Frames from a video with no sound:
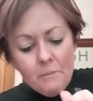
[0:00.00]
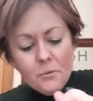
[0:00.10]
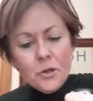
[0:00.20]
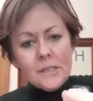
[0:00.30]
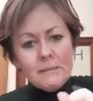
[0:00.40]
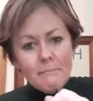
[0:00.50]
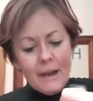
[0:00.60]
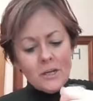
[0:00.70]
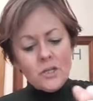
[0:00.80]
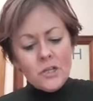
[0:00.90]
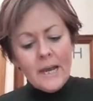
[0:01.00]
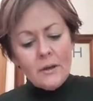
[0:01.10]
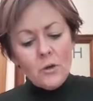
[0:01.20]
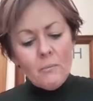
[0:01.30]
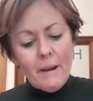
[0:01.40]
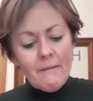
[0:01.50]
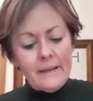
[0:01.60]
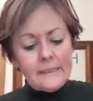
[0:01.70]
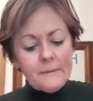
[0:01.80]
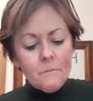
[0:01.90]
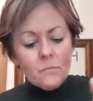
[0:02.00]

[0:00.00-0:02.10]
just mash down your berries.